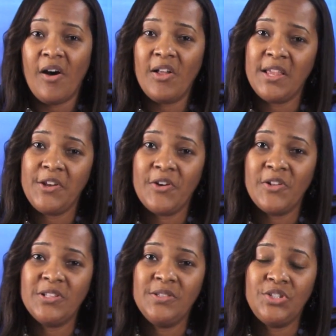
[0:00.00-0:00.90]
All in
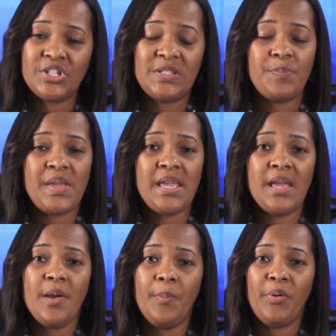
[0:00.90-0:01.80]
all, just
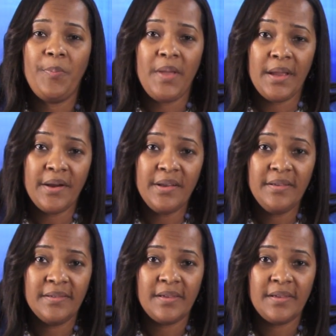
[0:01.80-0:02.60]
be prepared,